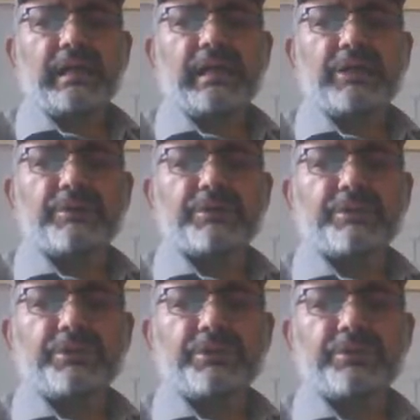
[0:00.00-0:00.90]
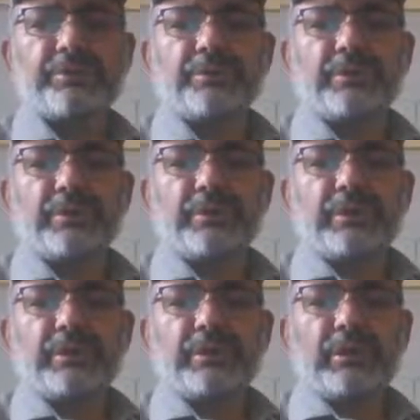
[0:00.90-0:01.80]
gives you
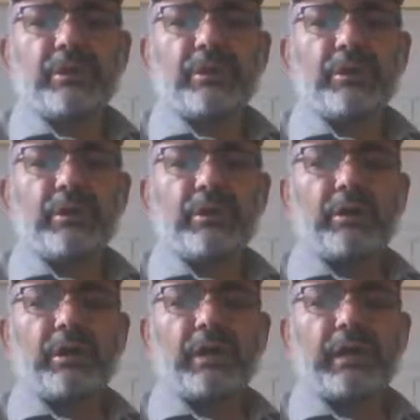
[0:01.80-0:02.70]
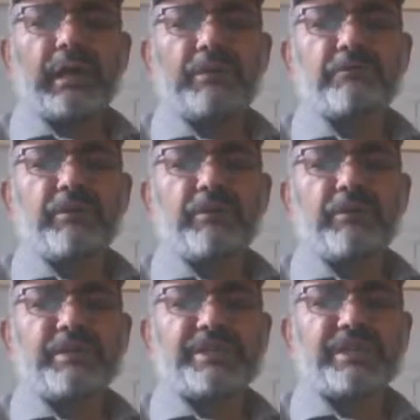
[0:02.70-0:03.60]

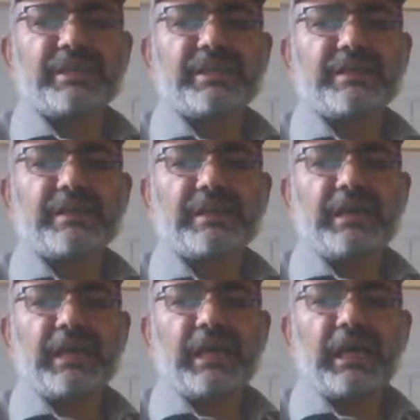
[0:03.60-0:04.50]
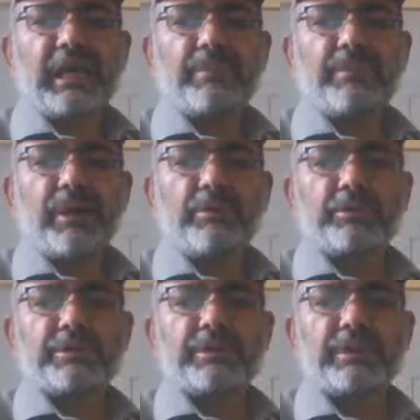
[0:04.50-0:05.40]
information
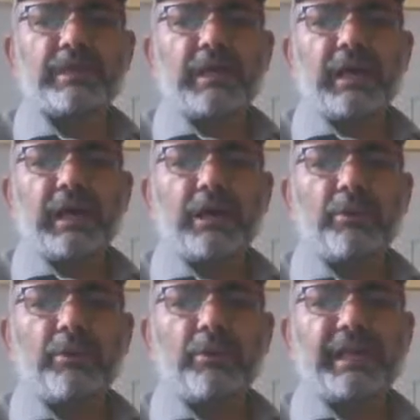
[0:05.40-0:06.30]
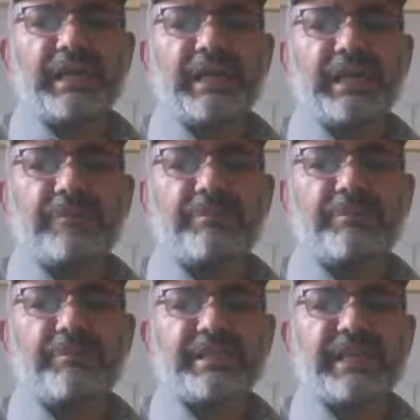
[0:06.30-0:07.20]
about a very
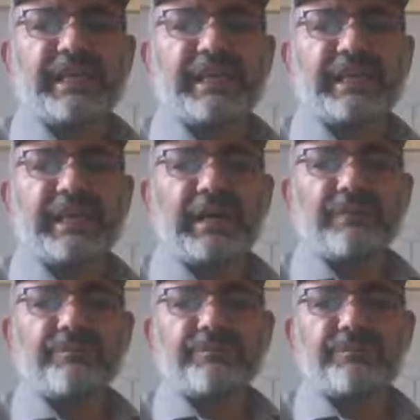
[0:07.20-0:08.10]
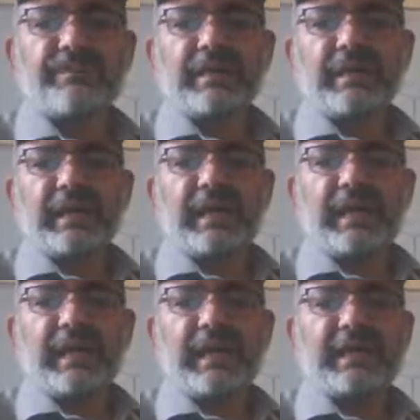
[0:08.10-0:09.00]
limited area,
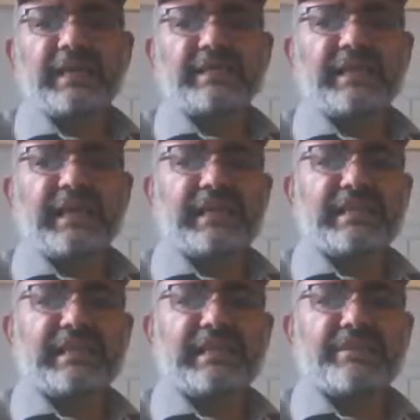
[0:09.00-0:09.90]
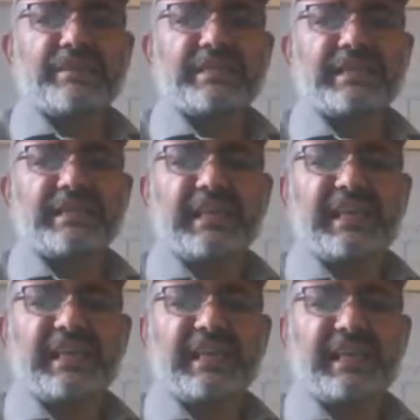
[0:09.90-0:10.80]
and that limited
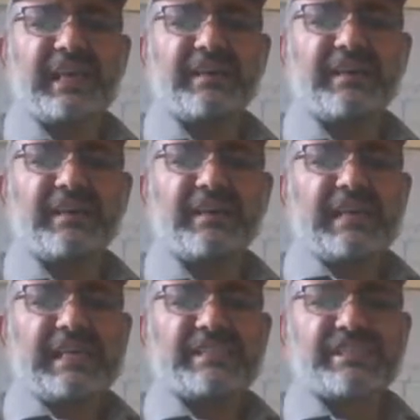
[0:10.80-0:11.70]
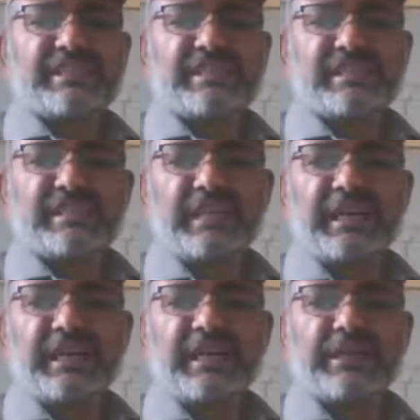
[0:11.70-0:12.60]
area is just
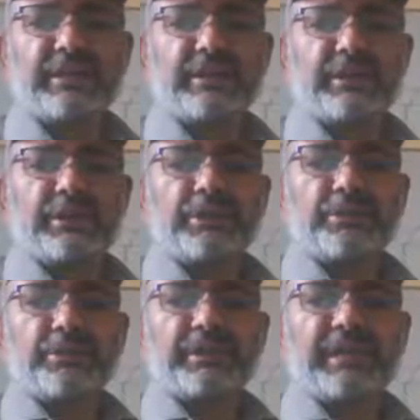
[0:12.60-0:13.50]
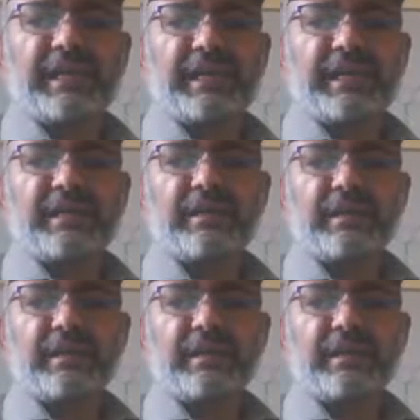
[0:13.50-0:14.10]
like you take